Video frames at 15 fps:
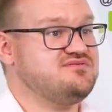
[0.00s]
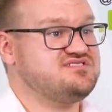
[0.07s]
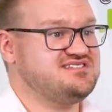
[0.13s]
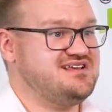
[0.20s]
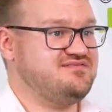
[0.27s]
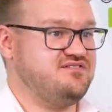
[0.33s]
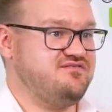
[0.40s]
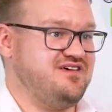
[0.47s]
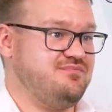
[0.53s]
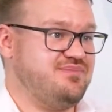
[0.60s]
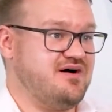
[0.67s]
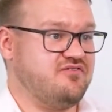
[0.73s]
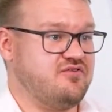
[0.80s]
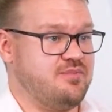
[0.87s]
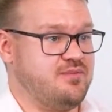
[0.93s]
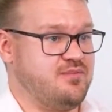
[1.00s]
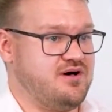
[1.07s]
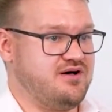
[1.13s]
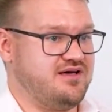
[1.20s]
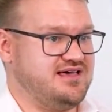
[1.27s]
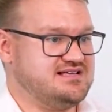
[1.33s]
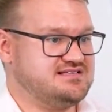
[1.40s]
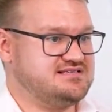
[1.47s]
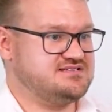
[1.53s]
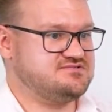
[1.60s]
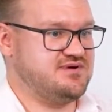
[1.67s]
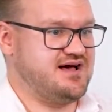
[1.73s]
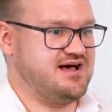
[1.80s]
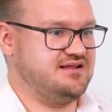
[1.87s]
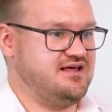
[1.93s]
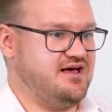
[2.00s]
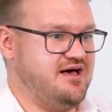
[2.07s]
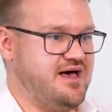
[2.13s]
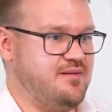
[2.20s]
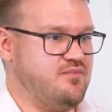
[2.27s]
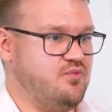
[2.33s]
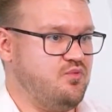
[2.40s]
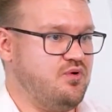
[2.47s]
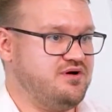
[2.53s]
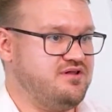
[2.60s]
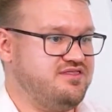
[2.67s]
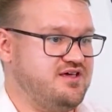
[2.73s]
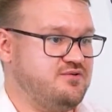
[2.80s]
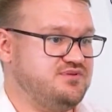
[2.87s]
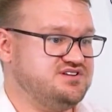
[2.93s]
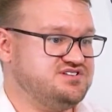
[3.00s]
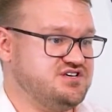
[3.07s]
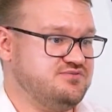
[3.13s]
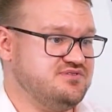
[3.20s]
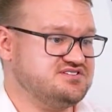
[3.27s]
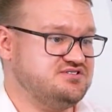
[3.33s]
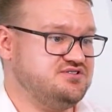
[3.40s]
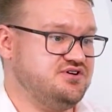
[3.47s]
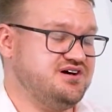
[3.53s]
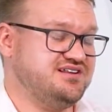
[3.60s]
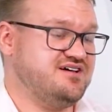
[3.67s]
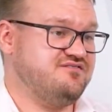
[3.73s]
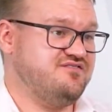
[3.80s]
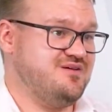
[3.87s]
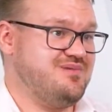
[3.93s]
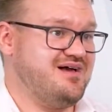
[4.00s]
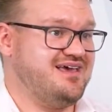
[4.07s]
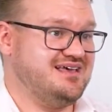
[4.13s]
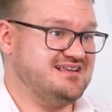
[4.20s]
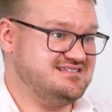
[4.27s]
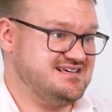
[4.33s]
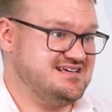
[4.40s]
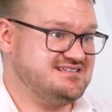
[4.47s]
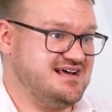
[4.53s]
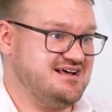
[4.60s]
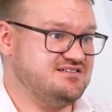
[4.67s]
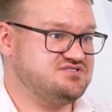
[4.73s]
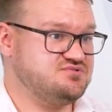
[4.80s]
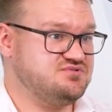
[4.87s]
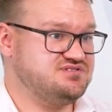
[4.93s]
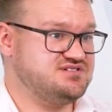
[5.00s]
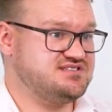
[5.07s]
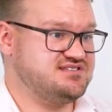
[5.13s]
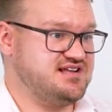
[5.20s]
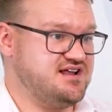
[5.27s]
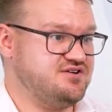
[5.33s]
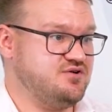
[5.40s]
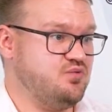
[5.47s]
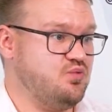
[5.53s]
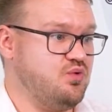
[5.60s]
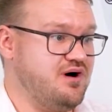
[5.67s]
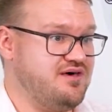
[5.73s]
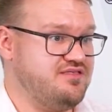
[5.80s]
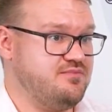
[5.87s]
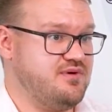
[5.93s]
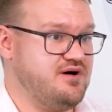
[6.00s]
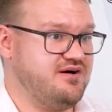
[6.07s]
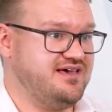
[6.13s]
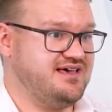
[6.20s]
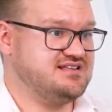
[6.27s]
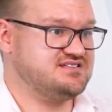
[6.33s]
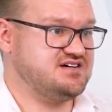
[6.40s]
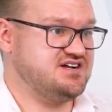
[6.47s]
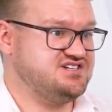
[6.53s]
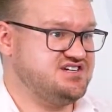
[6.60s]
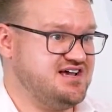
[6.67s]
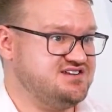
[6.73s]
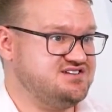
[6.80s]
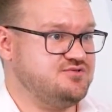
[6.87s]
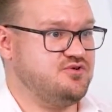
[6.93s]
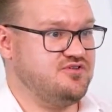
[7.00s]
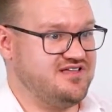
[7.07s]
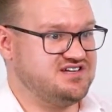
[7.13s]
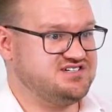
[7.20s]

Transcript: we receive the feedback from the markets as well, um, one thing we do is look at that feedback in detail to understand why the markets are changing what they're